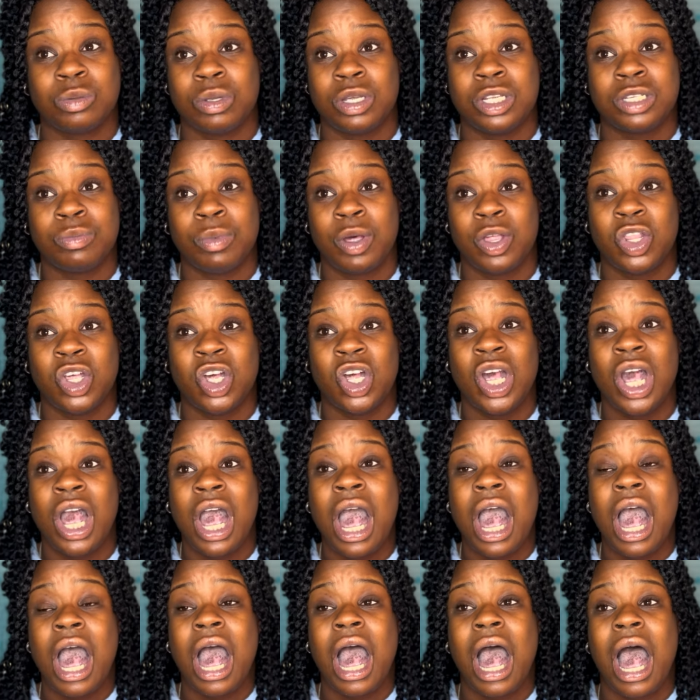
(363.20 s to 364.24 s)
with his mother.
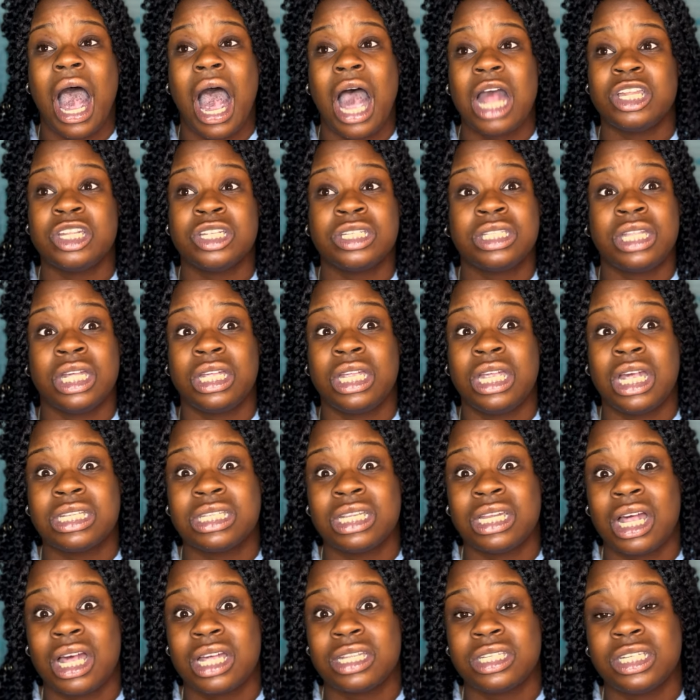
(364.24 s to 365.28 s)
I just think he has
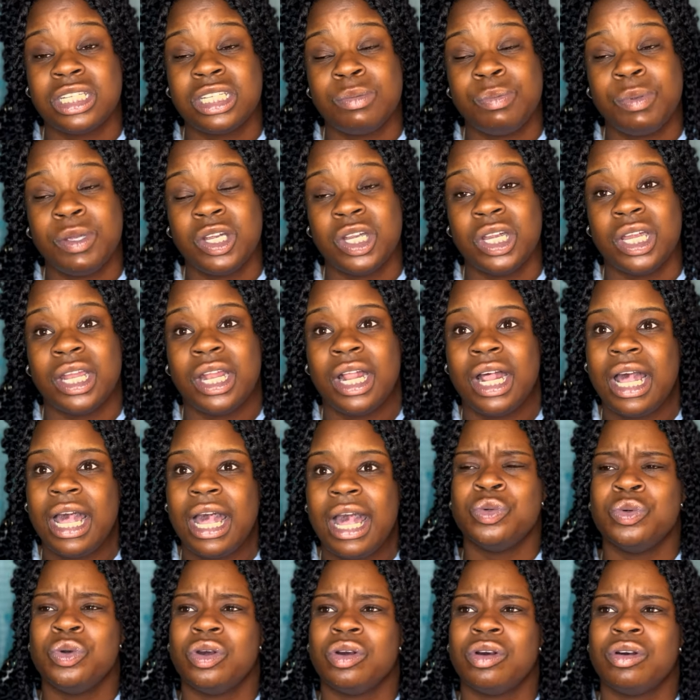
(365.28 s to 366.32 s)
a nasty spirit.
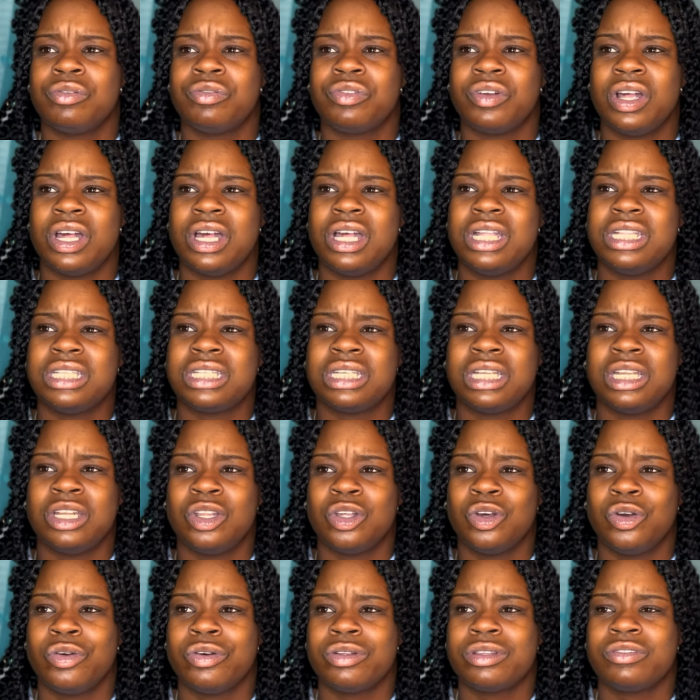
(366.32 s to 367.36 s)
Two girlfriends and then
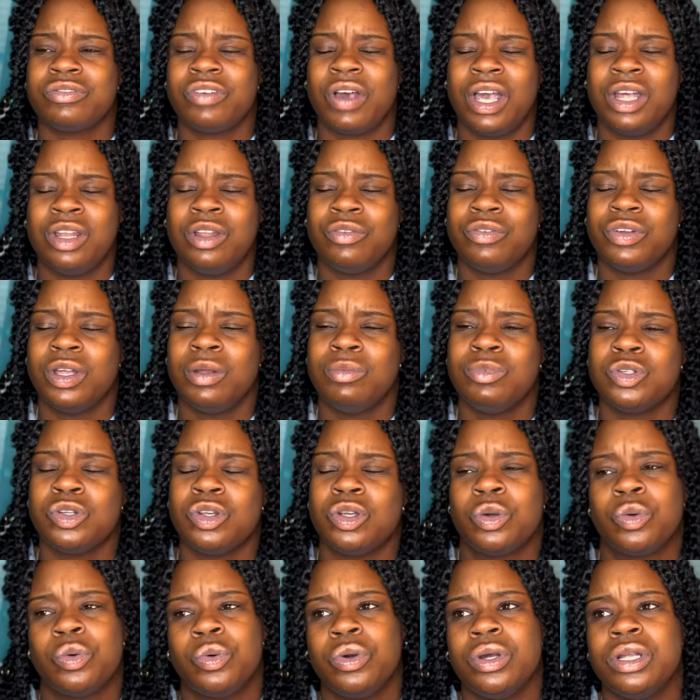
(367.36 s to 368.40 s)
the girls fighting over him
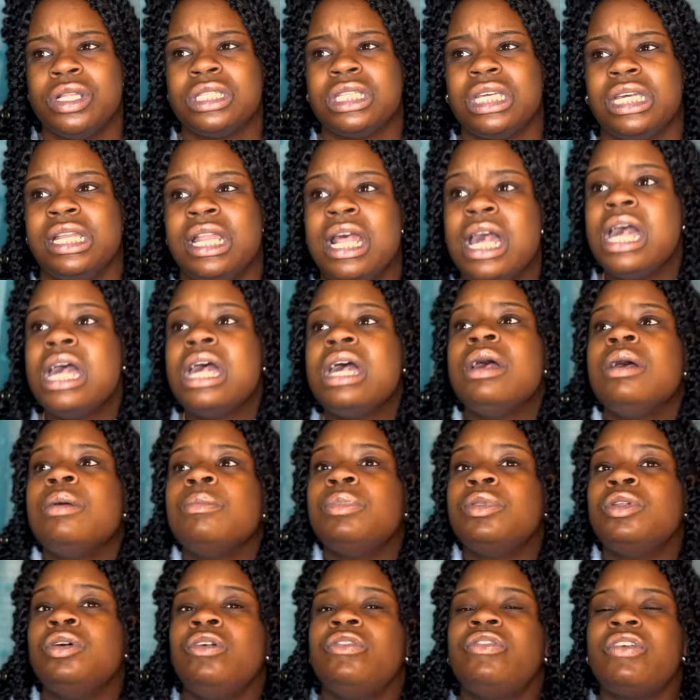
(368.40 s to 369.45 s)
during quarantine.
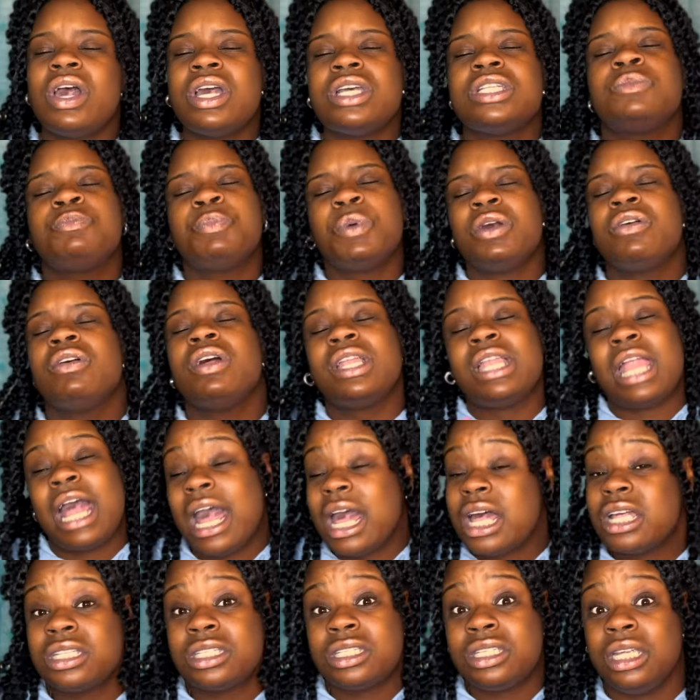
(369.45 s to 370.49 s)
Blueface spirit
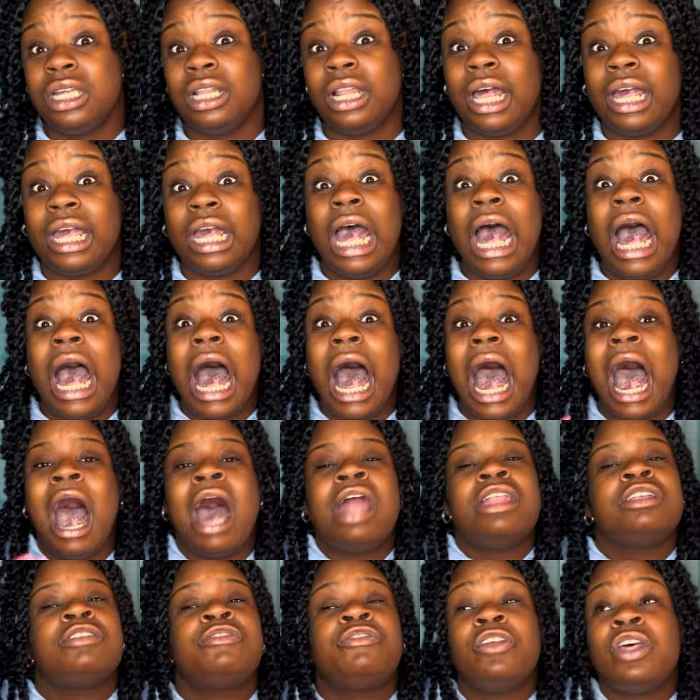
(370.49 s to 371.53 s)
nasty. Like,
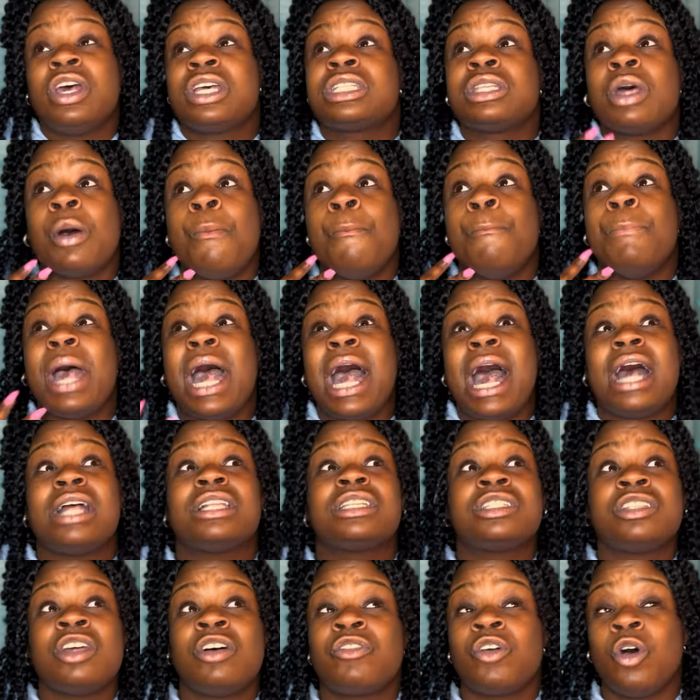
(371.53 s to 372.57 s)
I just feel like some
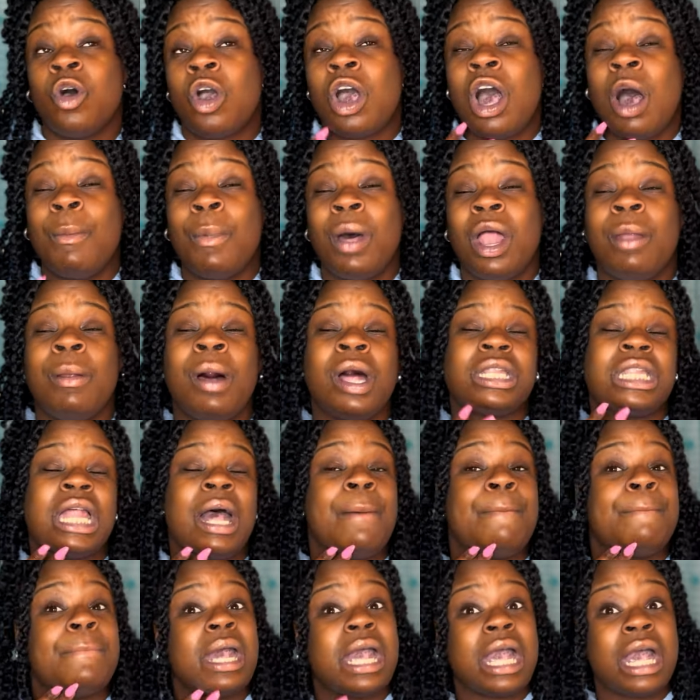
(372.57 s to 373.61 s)
bad stuff gonna come out about
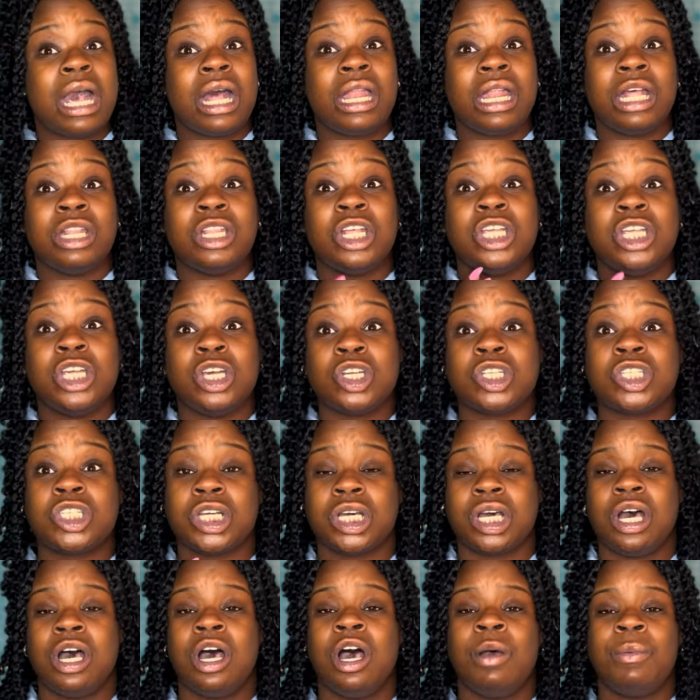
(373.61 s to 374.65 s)
that man in the years
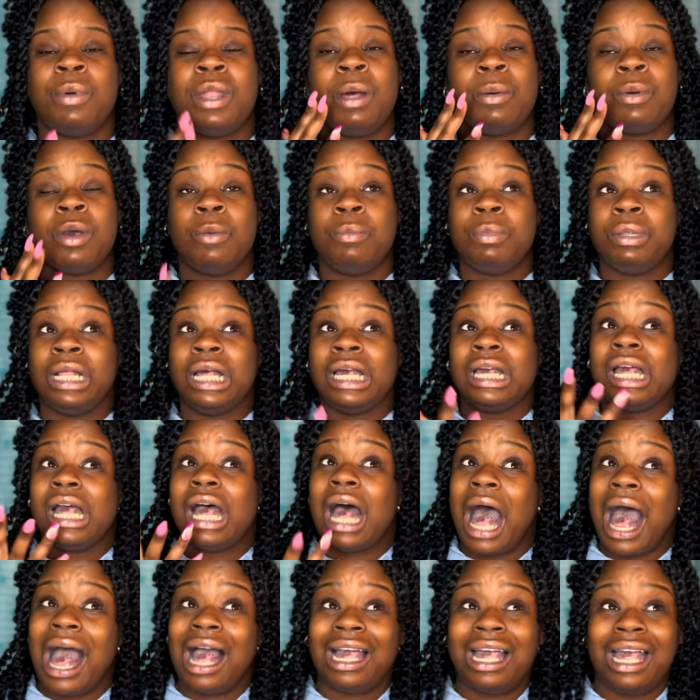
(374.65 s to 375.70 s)
to come. And I'm gonna be like,
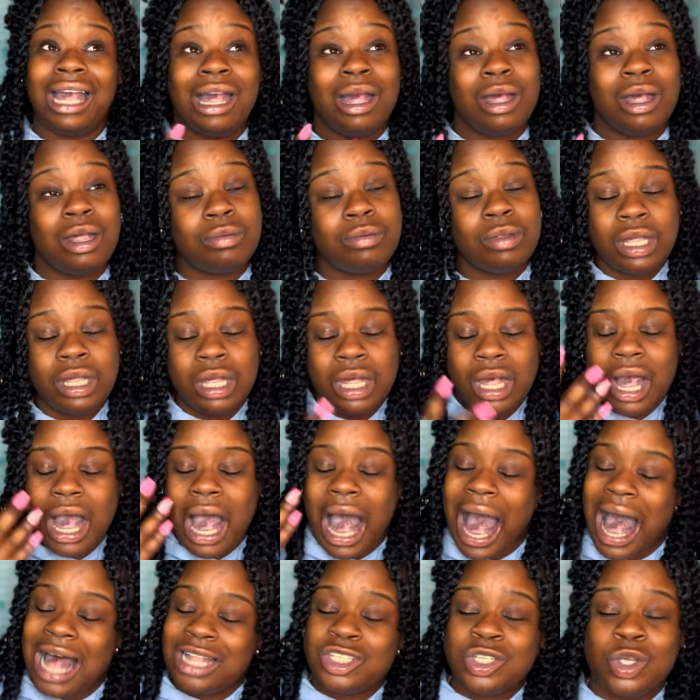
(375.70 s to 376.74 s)
I can't.
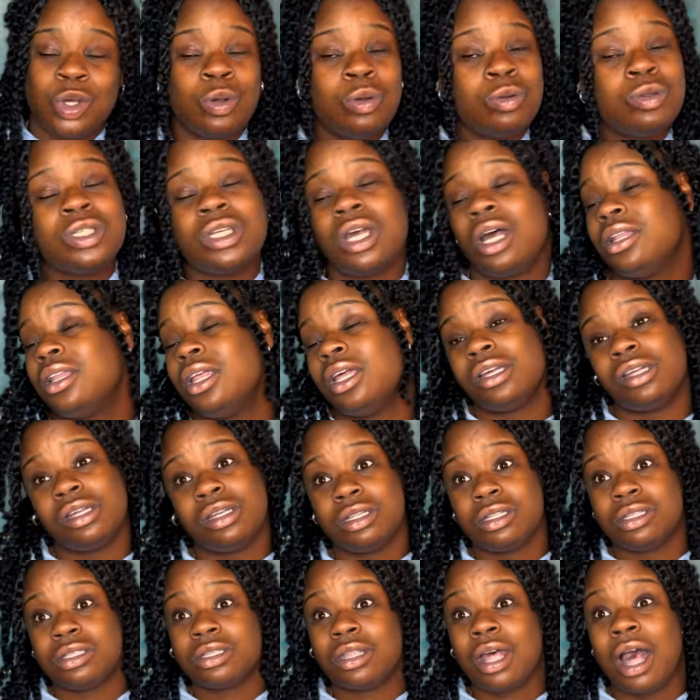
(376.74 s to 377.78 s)
I told y'all niggas.